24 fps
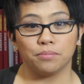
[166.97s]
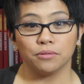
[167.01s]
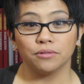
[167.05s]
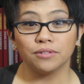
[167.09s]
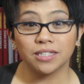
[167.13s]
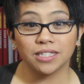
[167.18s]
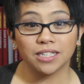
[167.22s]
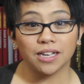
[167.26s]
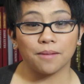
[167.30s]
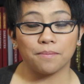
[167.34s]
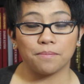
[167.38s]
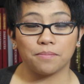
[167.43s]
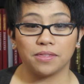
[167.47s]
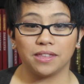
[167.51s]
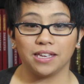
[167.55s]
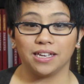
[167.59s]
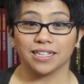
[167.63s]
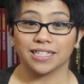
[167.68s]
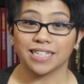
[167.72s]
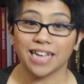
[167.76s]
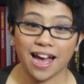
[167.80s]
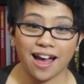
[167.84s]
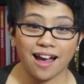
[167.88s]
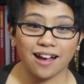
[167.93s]
boost up
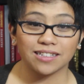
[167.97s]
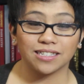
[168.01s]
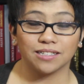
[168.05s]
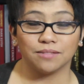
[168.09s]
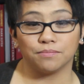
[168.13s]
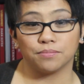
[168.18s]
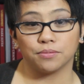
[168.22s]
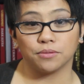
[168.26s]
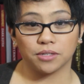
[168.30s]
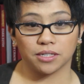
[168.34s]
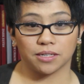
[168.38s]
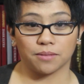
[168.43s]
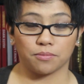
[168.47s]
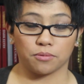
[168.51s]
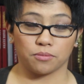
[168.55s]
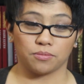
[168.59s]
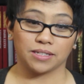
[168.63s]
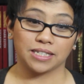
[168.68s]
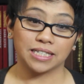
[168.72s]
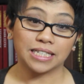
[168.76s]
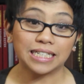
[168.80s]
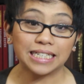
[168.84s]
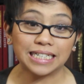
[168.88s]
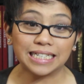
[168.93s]
the attacks and boost up the
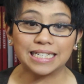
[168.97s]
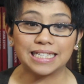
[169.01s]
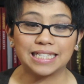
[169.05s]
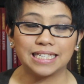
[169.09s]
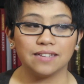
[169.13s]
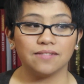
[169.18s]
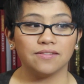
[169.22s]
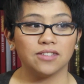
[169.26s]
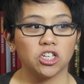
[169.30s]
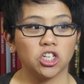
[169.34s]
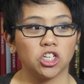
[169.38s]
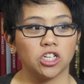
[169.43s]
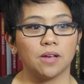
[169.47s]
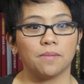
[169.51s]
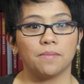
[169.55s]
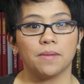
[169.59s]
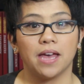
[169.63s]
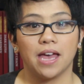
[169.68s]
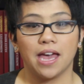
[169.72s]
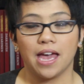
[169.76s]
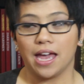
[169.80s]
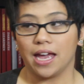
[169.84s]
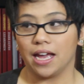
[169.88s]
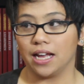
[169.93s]
resiliency of the ship
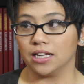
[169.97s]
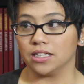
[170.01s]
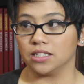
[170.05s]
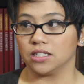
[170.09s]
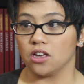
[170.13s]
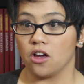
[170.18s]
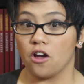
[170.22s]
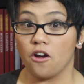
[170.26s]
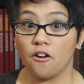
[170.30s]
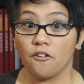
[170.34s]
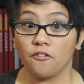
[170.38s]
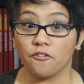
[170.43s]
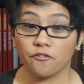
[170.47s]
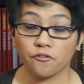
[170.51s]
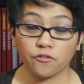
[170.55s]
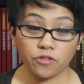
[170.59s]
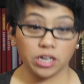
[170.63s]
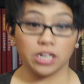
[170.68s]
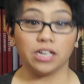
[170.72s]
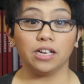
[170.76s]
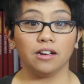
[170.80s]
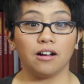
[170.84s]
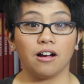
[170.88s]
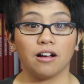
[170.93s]
is
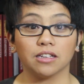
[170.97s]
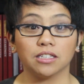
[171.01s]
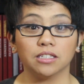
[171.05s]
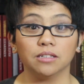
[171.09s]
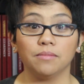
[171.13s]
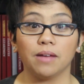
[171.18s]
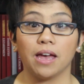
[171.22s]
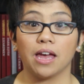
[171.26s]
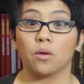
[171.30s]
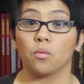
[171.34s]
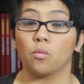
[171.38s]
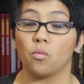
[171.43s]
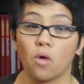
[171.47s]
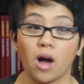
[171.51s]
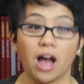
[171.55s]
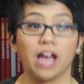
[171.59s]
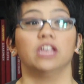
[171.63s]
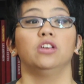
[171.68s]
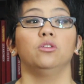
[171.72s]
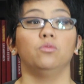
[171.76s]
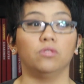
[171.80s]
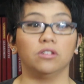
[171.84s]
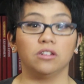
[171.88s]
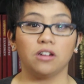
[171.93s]
freaking awesome, and
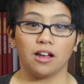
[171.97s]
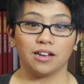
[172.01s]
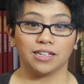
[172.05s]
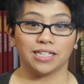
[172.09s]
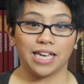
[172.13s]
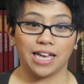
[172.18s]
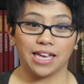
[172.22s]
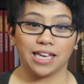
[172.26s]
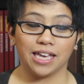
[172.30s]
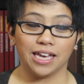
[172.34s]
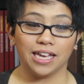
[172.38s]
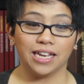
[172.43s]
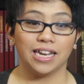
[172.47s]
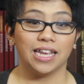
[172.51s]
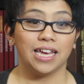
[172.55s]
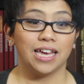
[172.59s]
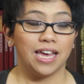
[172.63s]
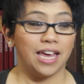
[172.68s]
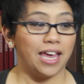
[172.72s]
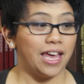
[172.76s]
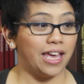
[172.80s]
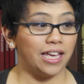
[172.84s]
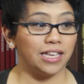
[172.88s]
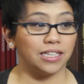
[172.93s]
why you would not take it
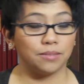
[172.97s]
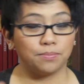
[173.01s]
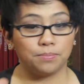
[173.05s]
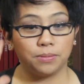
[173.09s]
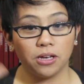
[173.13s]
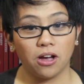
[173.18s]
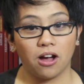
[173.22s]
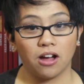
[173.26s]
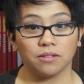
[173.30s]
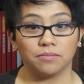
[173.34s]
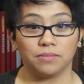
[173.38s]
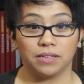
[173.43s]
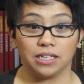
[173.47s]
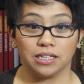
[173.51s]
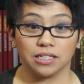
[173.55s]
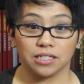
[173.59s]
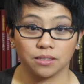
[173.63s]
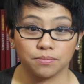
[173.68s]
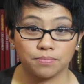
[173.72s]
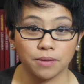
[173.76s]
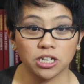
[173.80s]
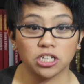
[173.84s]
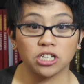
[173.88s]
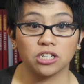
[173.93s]
is beyond me,
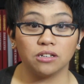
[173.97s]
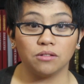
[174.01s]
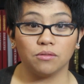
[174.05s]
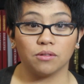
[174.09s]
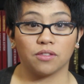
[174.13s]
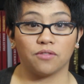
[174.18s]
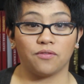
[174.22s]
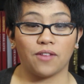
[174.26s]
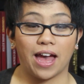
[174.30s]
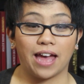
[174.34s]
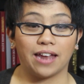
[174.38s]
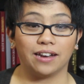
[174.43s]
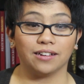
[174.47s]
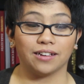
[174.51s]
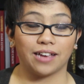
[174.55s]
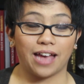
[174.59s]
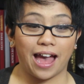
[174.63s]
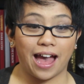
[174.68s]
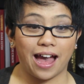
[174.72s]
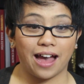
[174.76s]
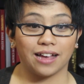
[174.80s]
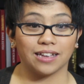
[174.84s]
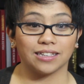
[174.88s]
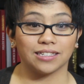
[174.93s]
especially with Vanek
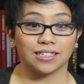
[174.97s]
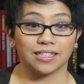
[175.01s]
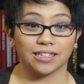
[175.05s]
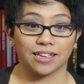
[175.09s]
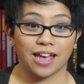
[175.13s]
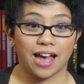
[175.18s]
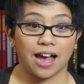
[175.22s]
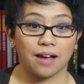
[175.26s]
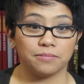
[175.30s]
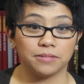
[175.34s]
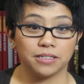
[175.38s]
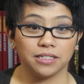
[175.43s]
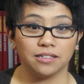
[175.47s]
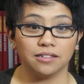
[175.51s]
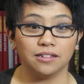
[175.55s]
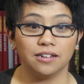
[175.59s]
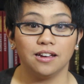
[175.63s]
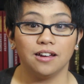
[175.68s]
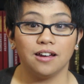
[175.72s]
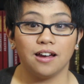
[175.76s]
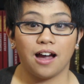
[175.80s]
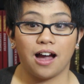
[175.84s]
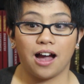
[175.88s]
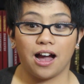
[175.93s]
as the
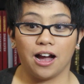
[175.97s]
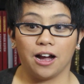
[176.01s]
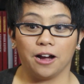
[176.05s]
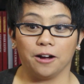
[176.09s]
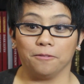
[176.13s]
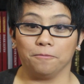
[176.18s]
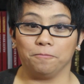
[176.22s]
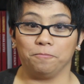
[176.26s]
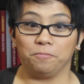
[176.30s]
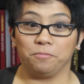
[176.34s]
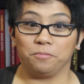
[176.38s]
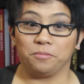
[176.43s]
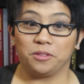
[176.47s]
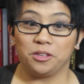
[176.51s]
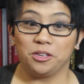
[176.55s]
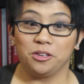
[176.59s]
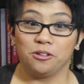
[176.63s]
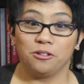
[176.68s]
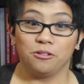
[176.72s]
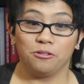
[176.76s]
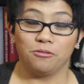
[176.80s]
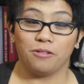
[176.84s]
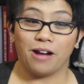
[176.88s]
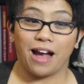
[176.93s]
captain.
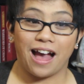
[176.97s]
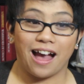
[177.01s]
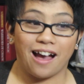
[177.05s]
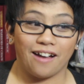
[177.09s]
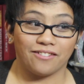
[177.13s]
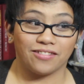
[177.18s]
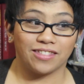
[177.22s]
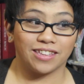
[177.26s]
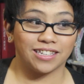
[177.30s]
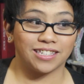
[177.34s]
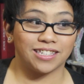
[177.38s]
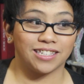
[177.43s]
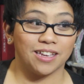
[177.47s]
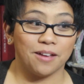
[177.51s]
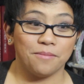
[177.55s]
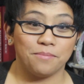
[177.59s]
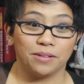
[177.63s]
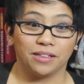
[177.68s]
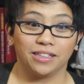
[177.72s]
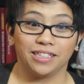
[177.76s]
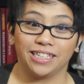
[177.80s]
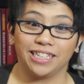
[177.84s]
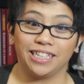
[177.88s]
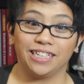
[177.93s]
You have this
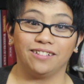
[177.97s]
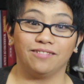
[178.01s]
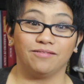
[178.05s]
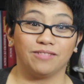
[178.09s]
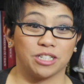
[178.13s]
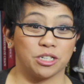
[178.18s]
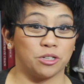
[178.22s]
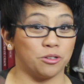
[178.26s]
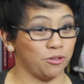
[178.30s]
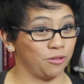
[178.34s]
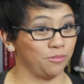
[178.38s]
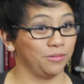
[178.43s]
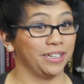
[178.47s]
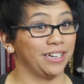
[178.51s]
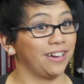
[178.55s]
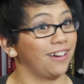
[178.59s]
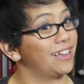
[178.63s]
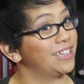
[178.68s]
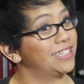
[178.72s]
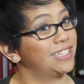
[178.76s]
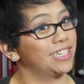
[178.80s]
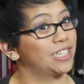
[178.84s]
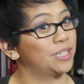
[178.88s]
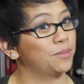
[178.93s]
ability, which normally
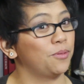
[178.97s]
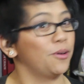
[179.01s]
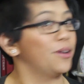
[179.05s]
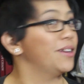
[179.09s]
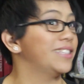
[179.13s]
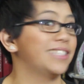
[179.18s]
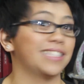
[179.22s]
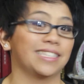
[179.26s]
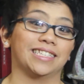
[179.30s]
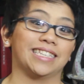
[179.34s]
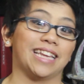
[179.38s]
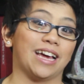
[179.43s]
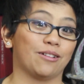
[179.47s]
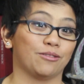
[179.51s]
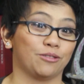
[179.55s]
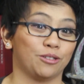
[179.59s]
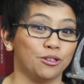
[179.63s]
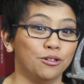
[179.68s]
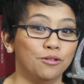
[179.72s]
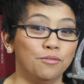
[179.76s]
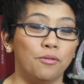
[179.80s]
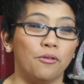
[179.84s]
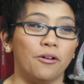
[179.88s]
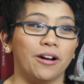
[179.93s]
costs 6 points, is now
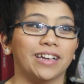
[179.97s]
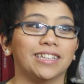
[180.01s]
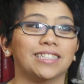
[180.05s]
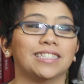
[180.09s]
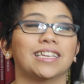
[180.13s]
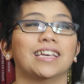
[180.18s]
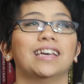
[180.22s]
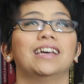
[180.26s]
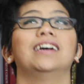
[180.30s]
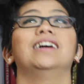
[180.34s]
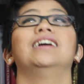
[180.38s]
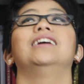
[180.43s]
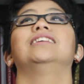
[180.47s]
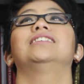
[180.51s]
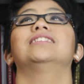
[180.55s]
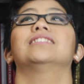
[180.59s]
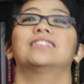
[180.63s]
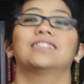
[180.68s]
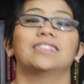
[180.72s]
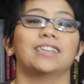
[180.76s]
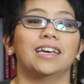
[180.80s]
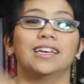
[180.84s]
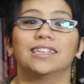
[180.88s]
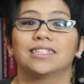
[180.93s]
2 points.
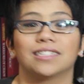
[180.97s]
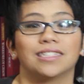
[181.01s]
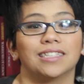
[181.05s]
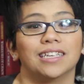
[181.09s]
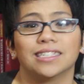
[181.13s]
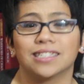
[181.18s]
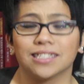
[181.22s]
Just, it's